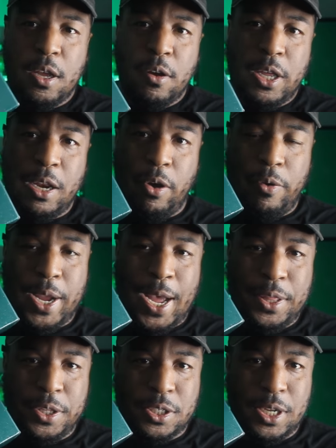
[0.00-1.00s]
we
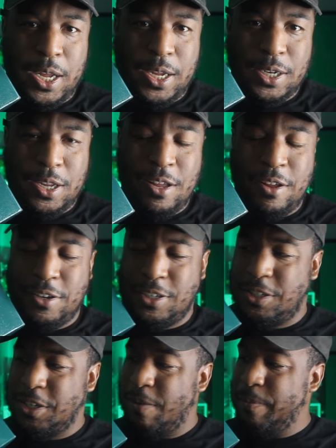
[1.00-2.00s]
got this
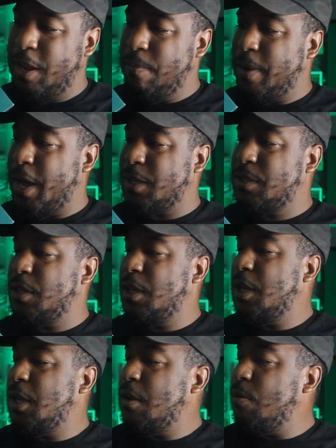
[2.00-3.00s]
Jumpman box
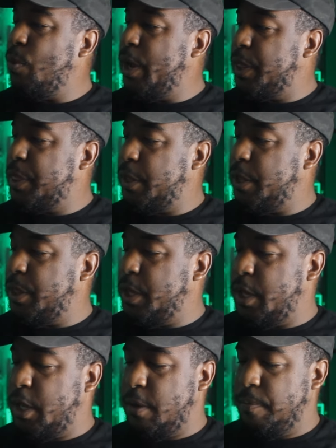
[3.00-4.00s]
with
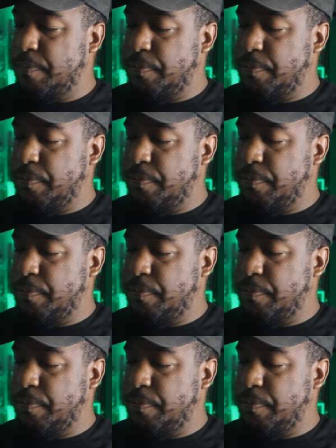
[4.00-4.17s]
the,